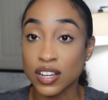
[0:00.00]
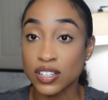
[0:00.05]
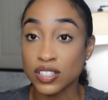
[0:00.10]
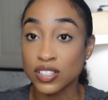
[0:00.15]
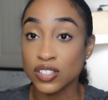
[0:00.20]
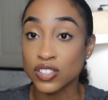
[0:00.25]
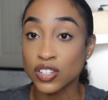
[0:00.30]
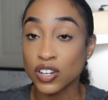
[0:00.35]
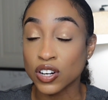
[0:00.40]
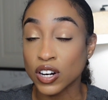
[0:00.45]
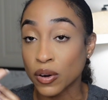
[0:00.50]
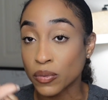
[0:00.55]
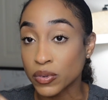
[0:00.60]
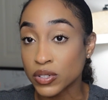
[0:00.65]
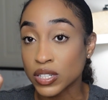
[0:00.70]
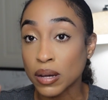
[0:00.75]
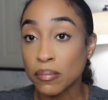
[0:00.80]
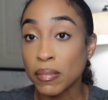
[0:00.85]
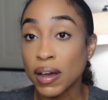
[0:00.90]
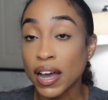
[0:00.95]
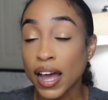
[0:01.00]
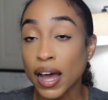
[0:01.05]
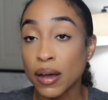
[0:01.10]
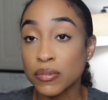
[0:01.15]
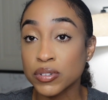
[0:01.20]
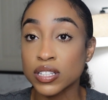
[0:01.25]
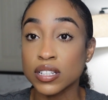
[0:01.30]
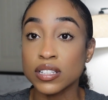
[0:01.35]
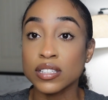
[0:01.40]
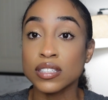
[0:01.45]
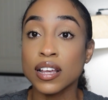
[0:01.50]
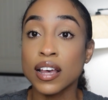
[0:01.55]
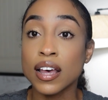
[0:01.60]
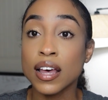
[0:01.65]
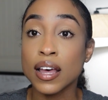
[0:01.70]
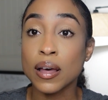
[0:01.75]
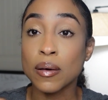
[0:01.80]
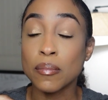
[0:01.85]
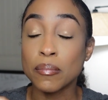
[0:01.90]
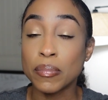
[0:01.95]
concerned. Now we're talking about options,
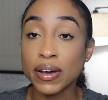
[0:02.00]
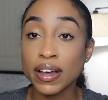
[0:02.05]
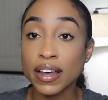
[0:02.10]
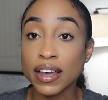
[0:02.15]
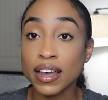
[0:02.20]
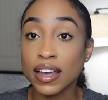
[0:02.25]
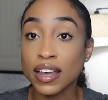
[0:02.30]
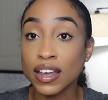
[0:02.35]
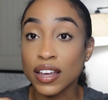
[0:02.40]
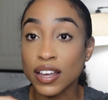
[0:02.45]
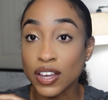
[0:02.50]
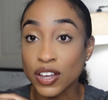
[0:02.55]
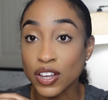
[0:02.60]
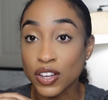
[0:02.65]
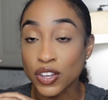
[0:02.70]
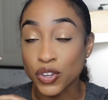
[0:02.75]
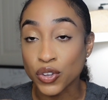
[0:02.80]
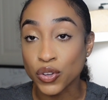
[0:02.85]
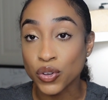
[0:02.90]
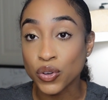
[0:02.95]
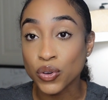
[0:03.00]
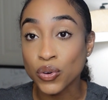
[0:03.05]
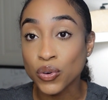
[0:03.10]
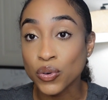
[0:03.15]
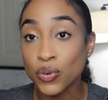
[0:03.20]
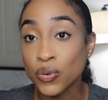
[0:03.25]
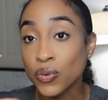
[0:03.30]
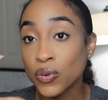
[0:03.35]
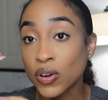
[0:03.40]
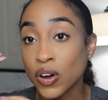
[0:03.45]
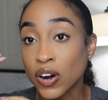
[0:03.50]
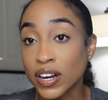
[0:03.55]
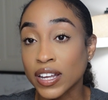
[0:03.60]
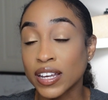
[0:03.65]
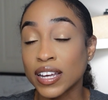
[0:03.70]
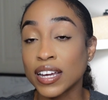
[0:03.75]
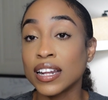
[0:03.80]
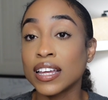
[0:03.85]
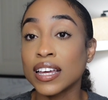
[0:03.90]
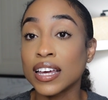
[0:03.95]
but you are
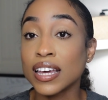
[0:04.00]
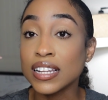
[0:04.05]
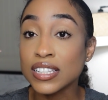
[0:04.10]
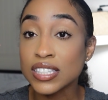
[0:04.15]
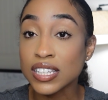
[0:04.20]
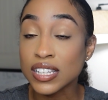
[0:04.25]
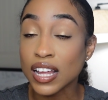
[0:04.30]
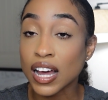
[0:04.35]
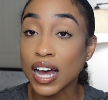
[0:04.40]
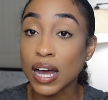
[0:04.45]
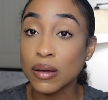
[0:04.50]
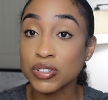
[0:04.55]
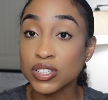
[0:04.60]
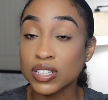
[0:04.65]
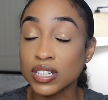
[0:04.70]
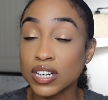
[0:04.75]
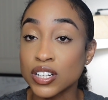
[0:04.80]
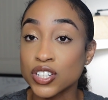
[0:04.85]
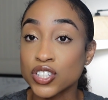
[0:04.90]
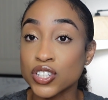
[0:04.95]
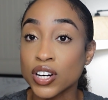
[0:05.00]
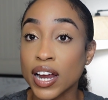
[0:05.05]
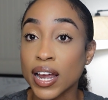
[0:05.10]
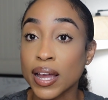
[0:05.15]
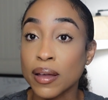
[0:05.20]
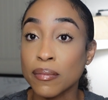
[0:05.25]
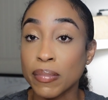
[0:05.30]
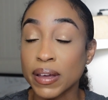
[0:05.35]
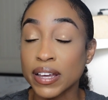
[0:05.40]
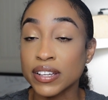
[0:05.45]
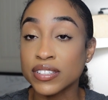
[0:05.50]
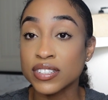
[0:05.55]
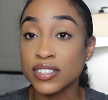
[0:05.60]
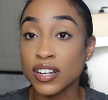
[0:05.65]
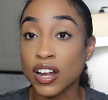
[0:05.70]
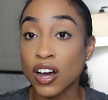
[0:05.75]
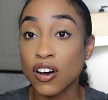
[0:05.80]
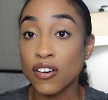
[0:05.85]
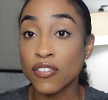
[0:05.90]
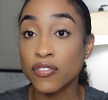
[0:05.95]
getting into the option contract based
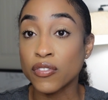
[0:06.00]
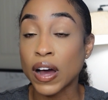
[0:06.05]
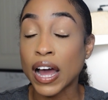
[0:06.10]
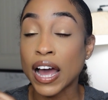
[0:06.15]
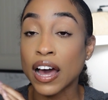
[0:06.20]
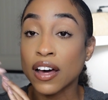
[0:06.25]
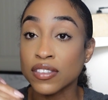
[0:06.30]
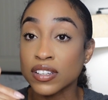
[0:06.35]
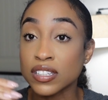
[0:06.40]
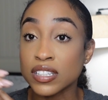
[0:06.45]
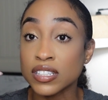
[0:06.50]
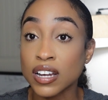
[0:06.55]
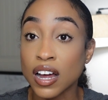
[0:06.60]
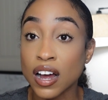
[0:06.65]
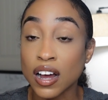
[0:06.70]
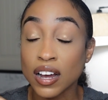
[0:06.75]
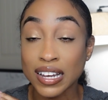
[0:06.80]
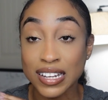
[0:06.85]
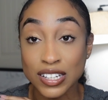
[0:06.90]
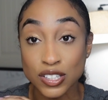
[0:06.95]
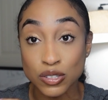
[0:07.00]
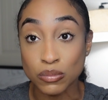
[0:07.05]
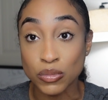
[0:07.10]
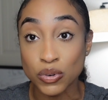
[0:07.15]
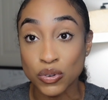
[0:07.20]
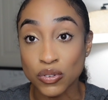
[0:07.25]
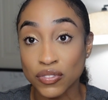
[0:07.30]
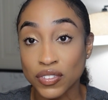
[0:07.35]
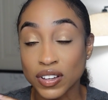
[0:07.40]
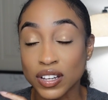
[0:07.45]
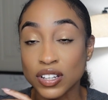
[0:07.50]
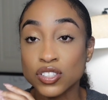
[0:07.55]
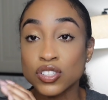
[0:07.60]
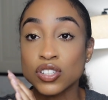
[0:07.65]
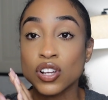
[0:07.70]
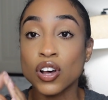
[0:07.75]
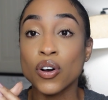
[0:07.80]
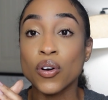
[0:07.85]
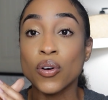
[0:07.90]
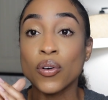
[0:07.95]
off how the stock is moving.
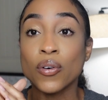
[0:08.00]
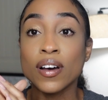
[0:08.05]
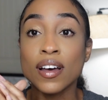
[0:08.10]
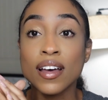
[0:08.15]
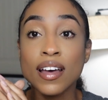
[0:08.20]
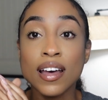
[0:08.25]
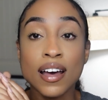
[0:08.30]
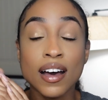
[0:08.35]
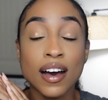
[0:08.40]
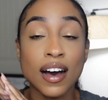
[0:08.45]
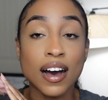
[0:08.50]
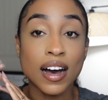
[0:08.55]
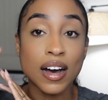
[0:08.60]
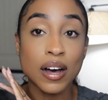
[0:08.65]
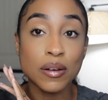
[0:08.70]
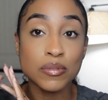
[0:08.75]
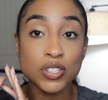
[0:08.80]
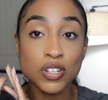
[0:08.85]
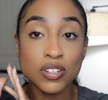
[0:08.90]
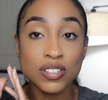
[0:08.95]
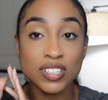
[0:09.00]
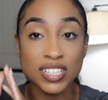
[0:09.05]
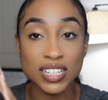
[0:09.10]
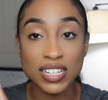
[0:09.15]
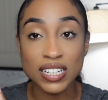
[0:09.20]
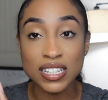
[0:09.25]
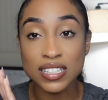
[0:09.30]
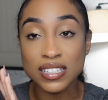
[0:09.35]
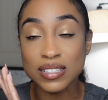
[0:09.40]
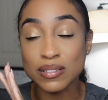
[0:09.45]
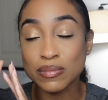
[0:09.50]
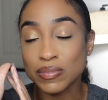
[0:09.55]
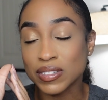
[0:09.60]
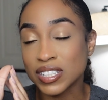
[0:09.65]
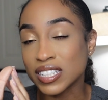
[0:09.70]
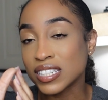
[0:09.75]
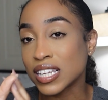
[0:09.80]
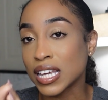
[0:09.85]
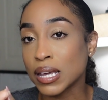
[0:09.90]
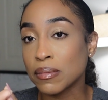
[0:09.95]
So
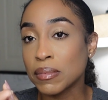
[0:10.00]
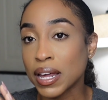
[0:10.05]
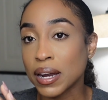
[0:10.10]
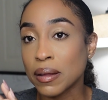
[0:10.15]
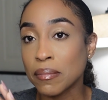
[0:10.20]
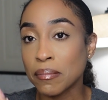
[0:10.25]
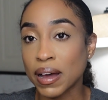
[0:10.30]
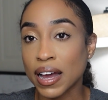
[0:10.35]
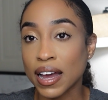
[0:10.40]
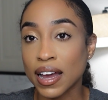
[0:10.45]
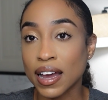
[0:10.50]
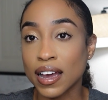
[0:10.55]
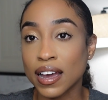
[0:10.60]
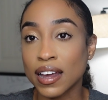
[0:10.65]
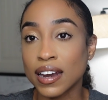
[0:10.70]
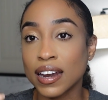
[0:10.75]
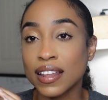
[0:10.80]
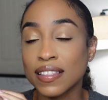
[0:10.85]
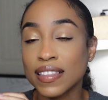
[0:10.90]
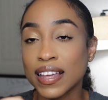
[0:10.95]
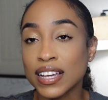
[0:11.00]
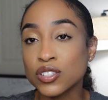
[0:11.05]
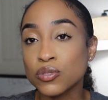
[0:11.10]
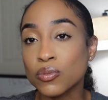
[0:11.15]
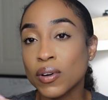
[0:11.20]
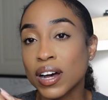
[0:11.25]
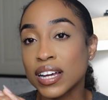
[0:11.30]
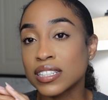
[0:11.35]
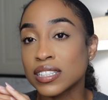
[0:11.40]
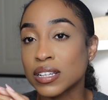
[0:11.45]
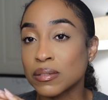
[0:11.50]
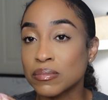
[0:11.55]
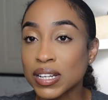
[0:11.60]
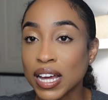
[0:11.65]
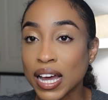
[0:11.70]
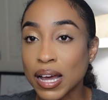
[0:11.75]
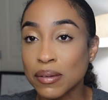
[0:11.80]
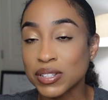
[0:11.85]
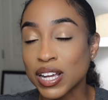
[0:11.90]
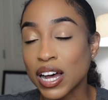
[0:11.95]
just keep that in mind. And that's why
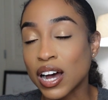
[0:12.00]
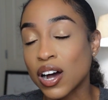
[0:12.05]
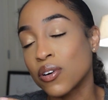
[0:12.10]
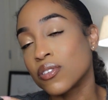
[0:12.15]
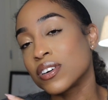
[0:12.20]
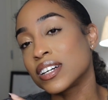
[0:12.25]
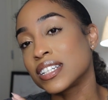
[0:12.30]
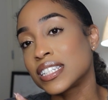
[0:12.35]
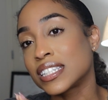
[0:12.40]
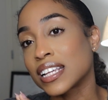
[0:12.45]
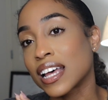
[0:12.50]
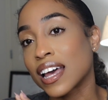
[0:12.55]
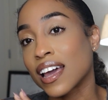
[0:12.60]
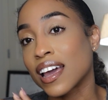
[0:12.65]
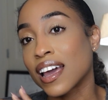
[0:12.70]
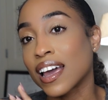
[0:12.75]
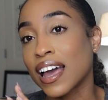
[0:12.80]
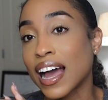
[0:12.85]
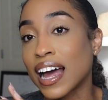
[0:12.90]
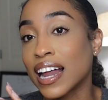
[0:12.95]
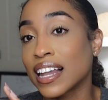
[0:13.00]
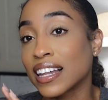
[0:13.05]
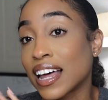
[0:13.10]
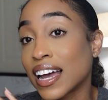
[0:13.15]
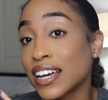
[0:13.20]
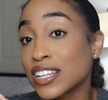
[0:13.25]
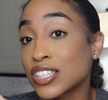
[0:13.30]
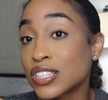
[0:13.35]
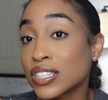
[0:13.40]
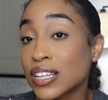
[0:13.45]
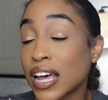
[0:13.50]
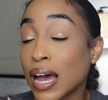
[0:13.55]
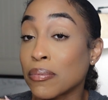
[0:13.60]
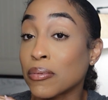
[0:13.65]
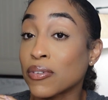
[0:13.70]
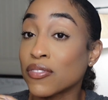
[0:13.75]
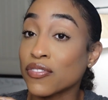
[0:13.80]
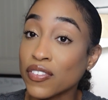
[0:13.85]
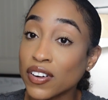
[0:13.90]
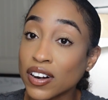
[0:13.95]
sometimes I always say I
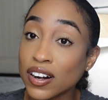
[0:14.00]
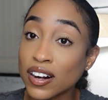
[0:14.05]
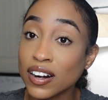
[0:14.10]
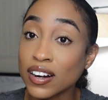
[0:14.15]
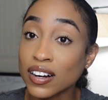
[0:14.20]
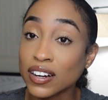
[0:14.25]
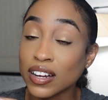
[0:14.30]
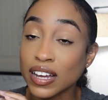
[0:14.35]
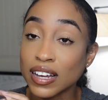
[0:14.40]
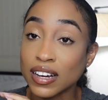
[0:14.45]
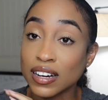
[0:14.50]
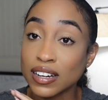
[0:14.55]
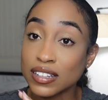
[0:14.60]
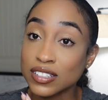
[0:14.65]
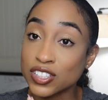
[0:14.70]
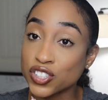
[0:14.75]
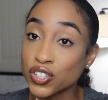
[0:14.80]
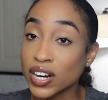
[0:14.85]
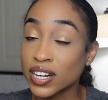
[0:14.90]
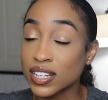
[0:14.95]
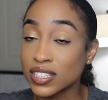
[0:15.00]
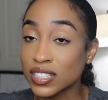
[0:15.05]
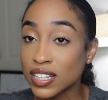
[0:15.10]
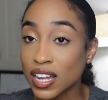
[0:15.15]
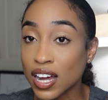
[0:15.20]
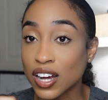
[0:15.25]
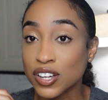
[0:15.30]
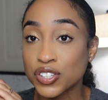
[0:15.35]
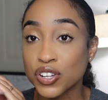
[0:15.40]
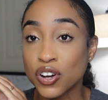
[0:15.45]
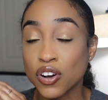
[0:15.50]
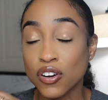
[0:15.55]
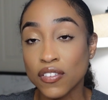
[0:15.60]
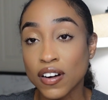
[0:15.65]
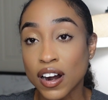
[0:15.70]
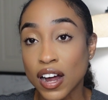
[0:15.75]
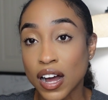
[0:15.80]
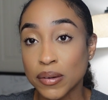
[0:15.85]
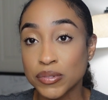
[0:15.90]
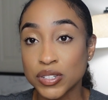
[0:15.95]
prefer trading stocks over
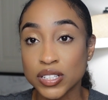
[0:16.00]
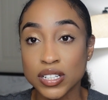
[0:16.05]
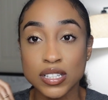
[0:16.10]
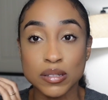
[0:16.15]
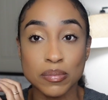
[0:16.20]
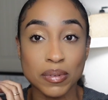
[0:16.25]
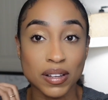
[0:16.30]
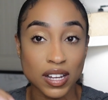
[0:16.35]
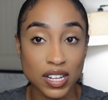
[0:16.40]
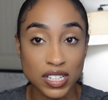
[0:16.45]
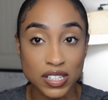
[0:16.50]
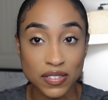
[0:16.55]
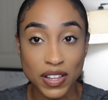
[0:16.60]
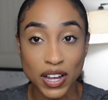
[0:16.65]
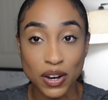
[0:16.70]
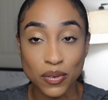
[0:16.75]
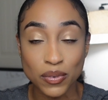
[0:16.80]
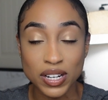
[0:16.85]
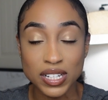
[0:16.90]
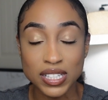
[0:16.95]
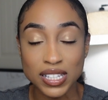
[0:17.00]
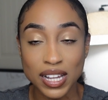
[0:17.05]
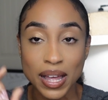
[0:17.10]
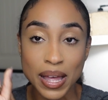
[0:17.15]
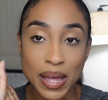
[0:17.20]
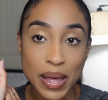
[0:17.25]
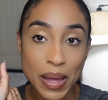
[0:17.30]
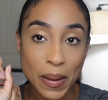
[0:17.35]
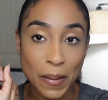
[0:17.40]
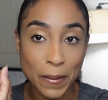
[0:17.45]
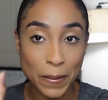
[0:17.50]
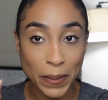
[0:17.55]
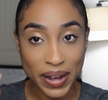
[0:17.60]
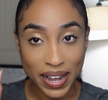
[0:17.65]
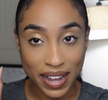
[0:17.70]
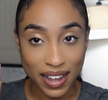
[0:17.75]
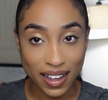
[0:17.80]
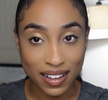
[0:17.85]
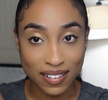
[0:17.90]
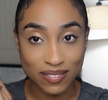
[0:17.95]
options because of that reason.
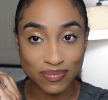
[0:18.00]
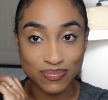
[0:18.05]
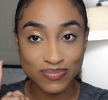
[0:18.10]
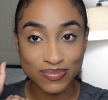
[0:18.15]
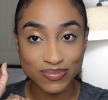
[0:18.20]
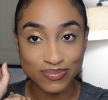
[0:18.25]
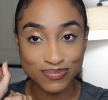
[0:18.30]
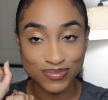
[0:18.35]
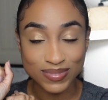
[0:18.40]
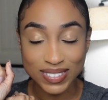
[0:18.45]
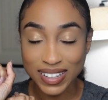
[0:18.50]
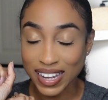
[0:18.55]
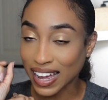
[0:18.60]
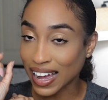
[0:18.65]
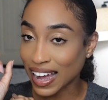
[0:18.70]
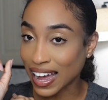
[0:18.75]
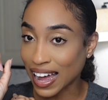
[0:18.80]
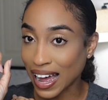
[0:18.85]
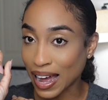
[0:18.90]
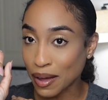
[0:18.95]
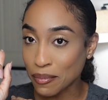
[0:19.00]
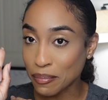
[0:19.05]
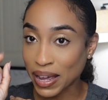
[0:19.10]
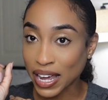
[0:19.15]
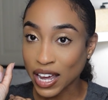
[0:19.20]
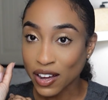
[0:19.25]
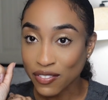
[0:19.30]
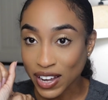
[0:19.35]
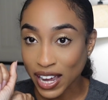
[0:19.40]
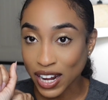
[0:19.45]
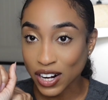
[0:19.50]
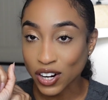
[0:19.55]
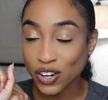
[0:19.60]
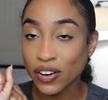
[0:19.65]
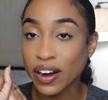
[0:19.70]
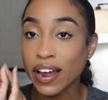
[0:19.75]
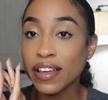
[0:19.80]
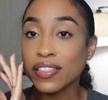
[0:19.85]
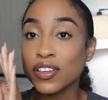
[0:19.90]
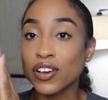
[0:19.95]
But I may have kind of
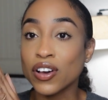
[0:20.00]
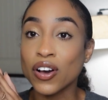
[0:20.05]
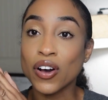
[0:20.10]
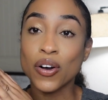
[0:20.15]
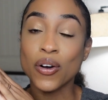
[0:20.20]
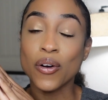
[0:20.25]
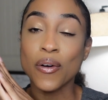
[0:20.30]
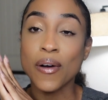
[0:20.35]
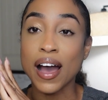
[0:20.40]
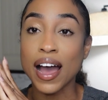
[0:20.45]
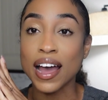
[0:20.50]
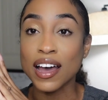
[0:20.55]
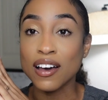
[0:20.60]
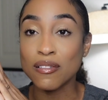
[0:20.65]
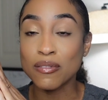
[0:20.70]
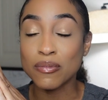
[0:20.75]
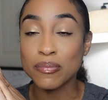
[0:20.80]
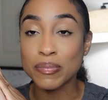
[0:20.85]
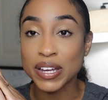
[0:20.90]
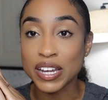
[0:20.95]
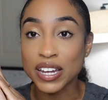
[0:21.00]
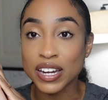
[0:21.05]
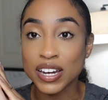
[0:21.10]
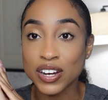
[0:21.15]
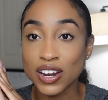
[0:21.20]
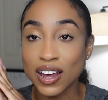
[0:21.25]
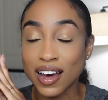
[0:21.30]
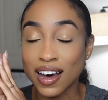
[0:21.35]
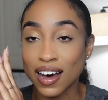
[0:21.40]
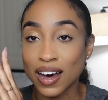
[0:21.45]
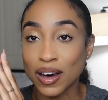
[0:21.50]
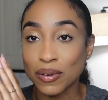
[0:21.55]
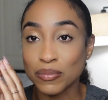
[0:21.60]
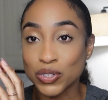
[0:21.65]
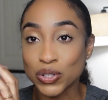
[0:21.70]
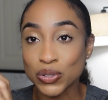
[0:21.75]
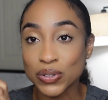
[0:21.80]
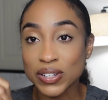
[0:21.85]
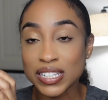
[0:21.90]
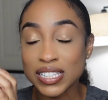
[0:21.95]
cracked the code. I have been
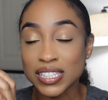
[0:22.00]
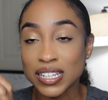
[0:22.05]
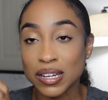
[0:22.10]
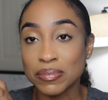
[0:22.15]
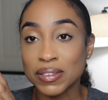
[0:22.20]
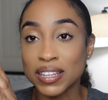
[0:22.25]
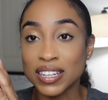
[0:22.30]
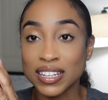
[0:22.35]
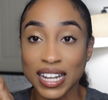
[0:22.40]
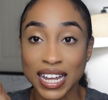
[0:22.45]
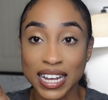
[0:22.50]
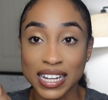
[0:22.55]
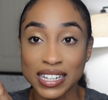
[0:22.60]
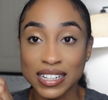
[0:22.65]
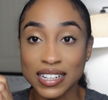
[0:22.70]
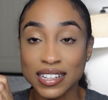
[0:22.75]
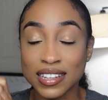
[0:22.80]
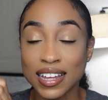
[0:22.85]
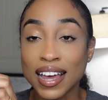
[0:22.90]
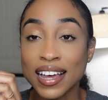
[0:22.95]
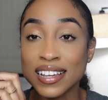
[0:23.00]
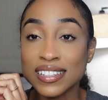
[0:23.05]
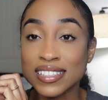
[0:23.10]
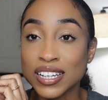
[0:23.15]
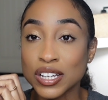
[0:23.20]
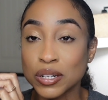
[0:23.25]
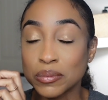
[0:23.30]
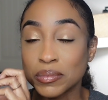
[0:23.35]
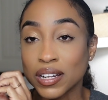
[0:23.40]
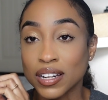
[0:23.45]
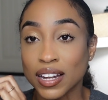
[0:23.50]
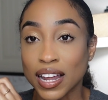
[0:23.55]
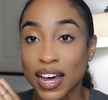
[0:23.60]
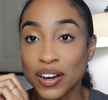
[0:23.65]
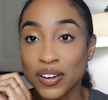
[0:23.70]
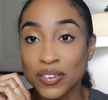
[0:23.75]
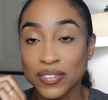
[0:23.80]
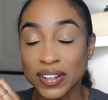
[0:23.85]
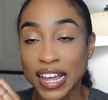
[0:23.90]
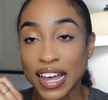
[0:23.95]
doing something lately that has helped a lot
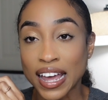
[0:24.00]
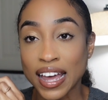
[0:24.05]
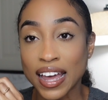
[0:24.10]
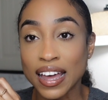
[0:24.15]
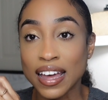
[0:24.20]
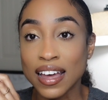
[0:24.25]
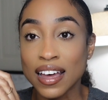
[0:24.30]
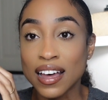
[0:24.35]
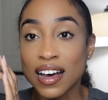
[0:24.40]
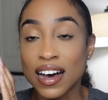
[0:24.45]
on that.